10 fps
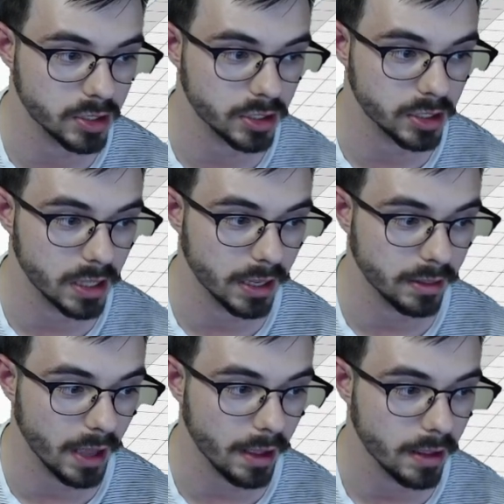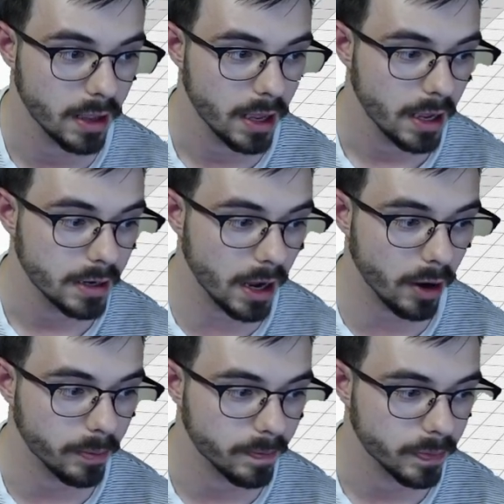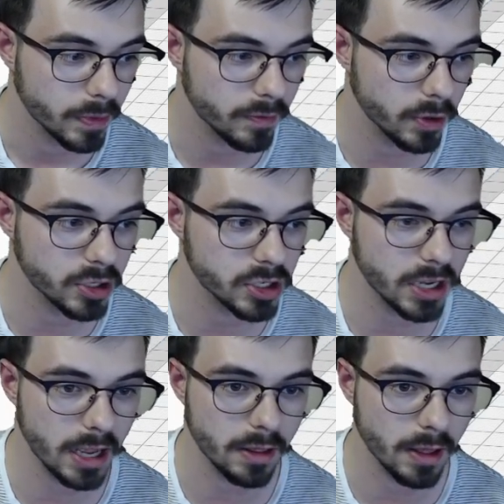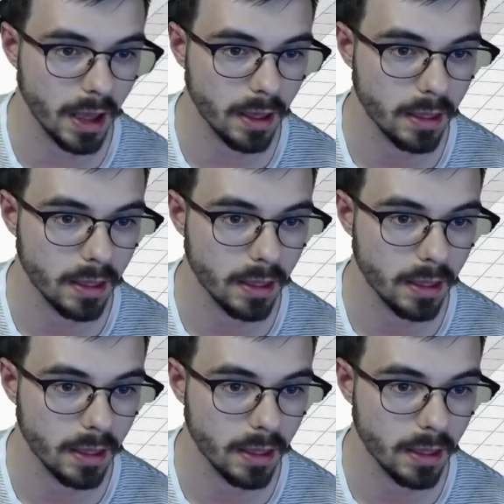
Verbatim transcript: just like that. Now, if you understand that,